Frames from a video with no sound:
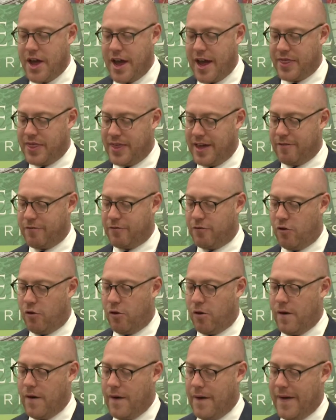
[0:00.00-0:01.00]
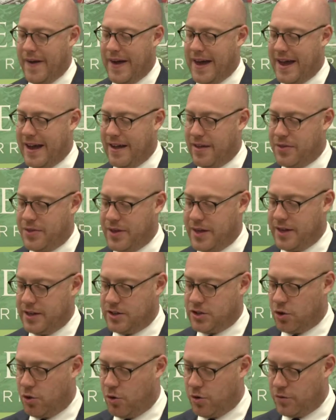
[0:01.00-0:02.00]
and therefore the
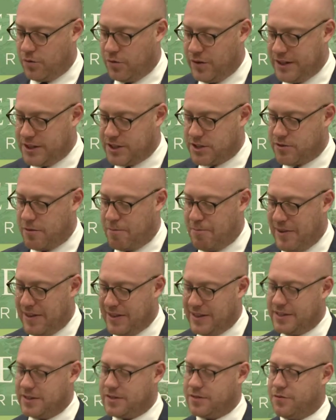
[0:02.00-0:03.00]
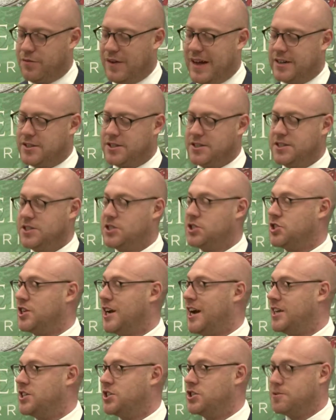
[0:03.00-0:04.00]
tortfeasor appellant failed to
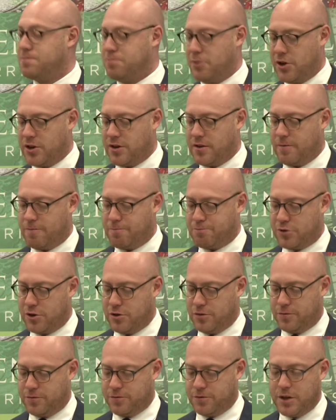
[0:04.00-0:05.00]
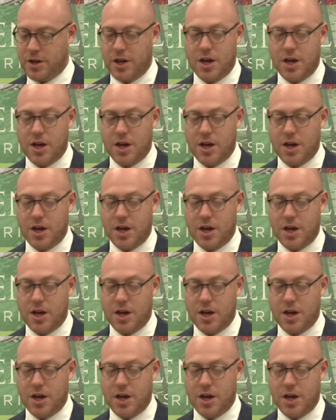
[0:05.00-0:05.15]
discharge its burden of proof.